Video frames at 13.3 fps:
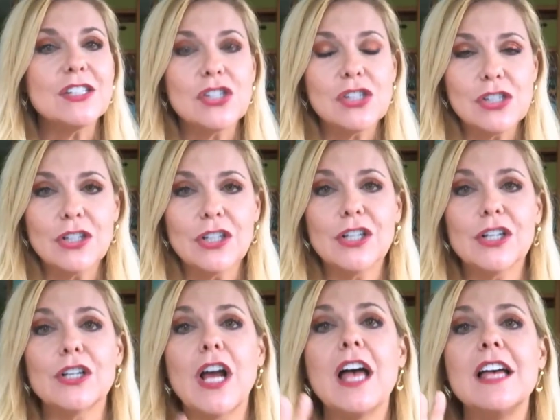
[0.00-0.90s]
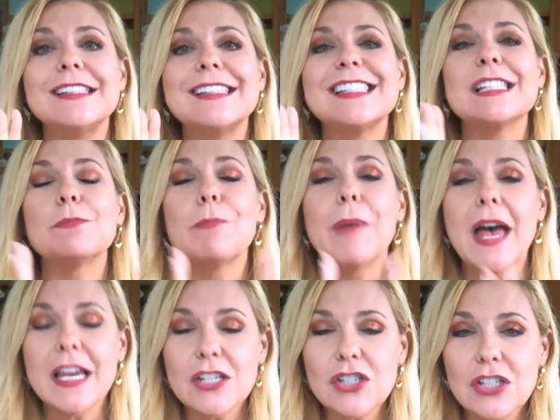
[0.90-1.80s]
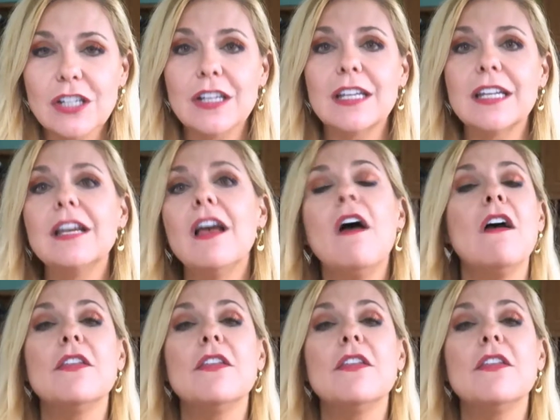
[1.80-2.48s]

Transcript: sure especially